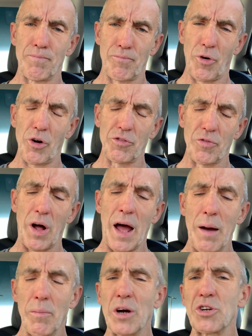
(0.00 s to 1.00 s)
First of all,
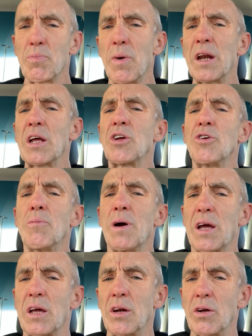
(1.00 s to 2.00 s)
how much money can you
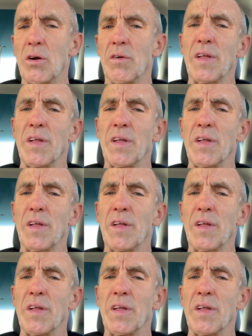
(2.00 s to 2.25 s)
make in a year?